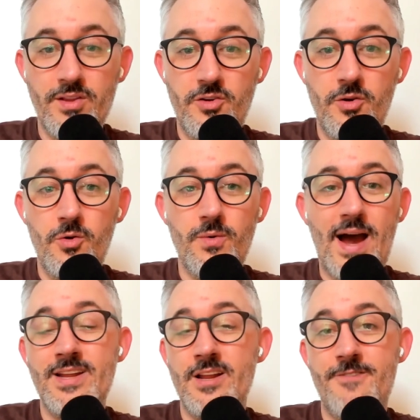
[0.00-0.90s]
wanted
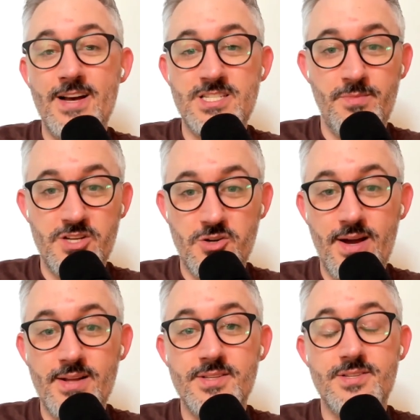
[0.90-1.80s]
to identify some of the
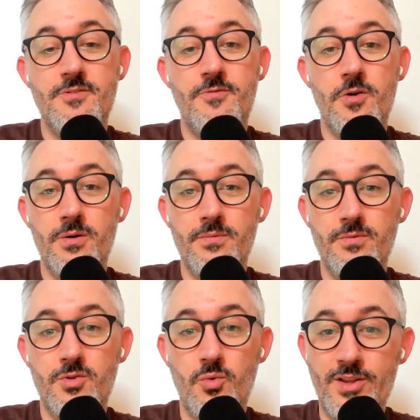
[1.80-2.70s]
trends
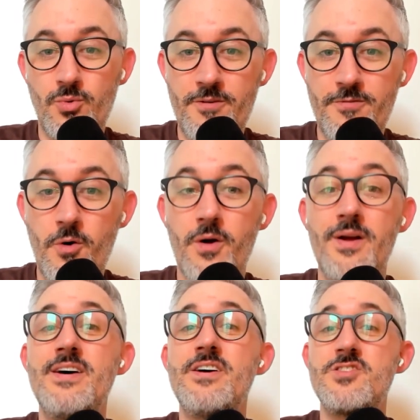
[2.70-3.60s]
for
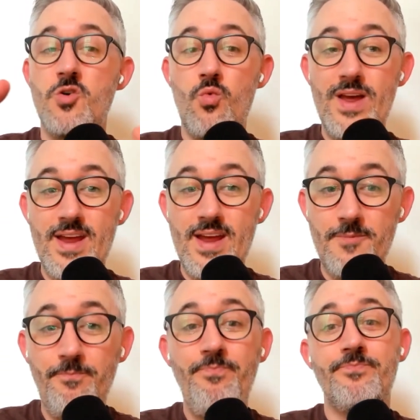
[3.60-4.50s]
2024. So
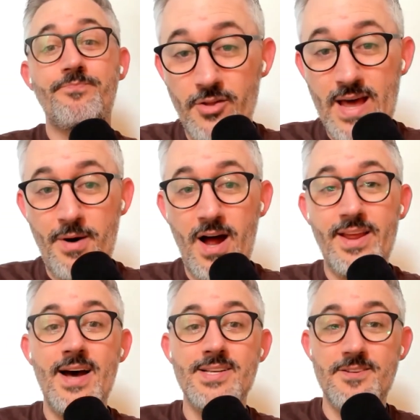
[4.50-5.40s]
we titled that
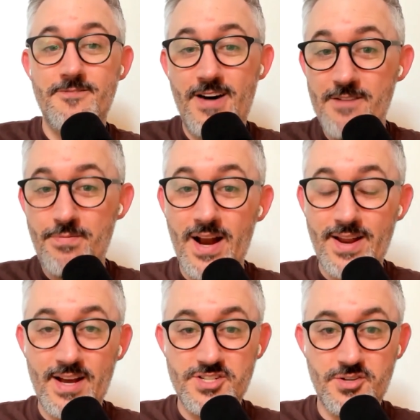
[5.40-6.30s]
podcast, 5
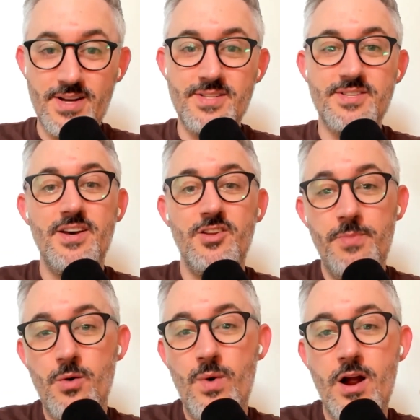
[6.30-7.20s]
podcast trends
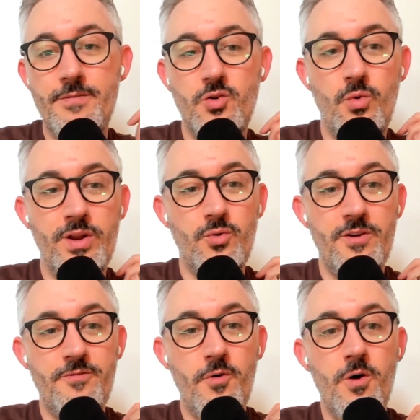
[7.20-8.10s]
to be aware of in
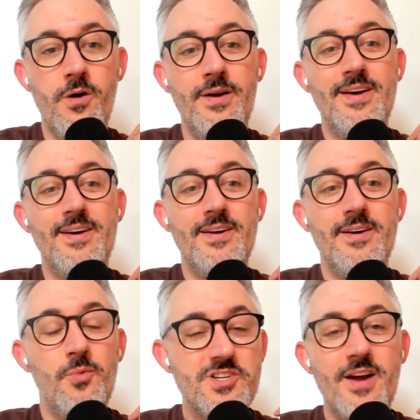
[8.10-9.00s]
2024,
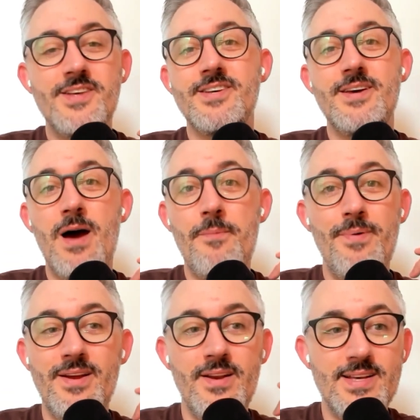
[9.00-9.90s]
which honestly, in my
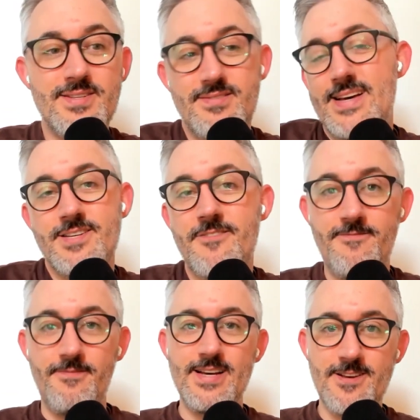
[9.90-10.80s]
opinion, is a
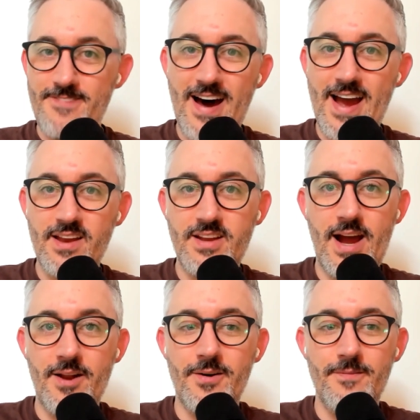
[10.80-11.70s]
fine
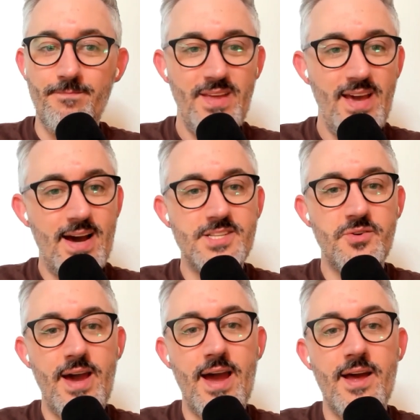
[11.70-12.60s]
title. Yeah,
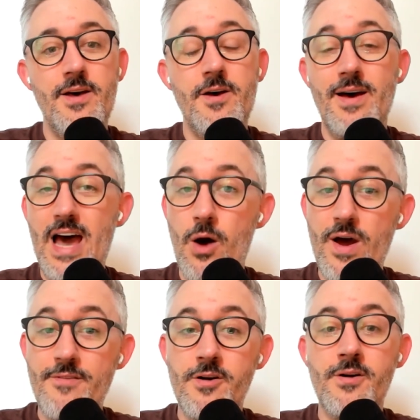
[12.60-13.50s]
it's okay.
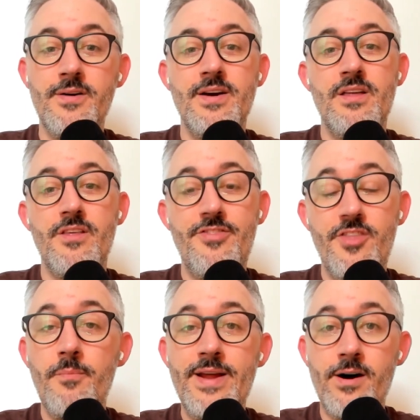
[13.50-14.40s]
However, the
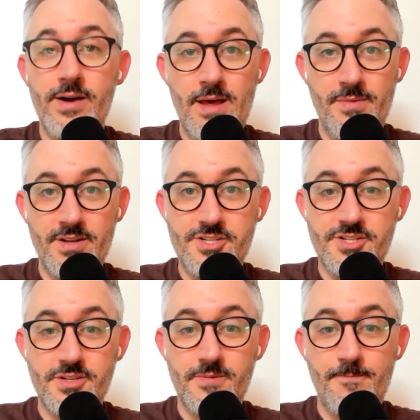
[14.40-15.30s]
thumbnail
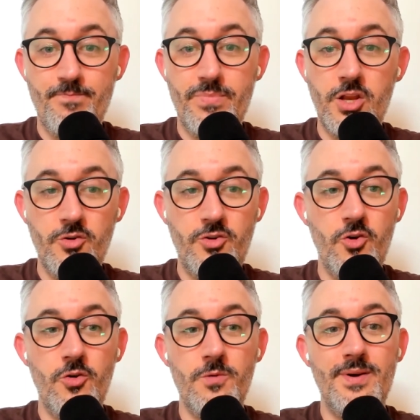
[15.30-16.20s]
image on
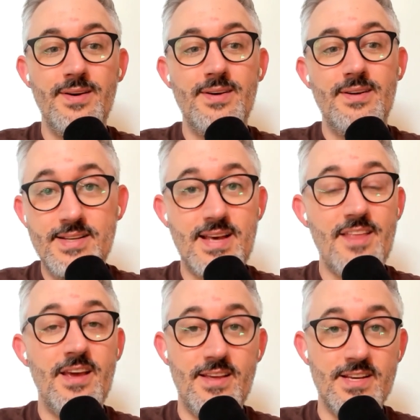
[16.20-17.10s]
YouTube is
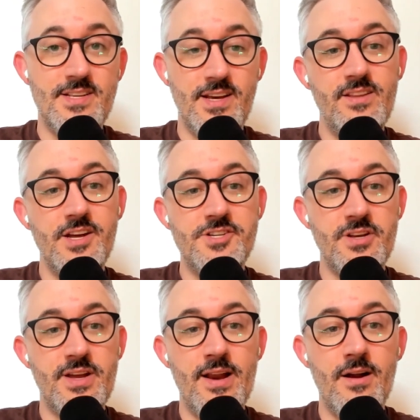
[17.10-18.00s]
the
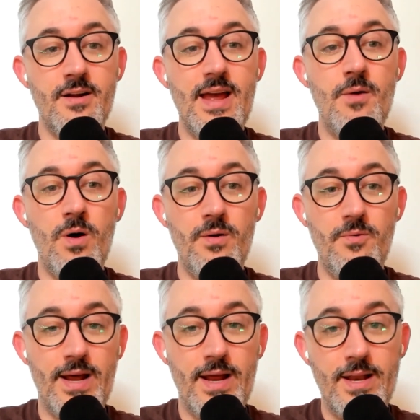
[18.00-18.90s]
attention getter. And
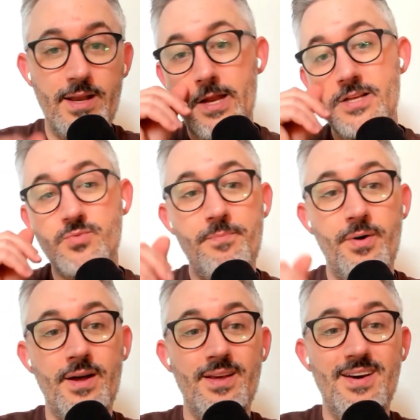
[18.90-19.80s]
what I did is we
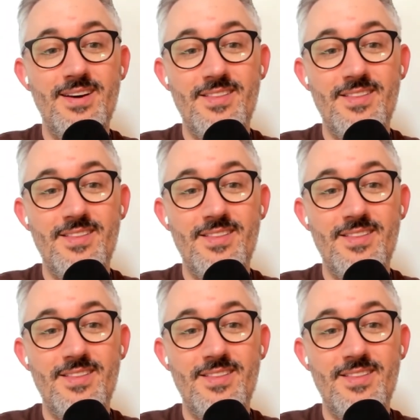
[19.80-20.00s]
put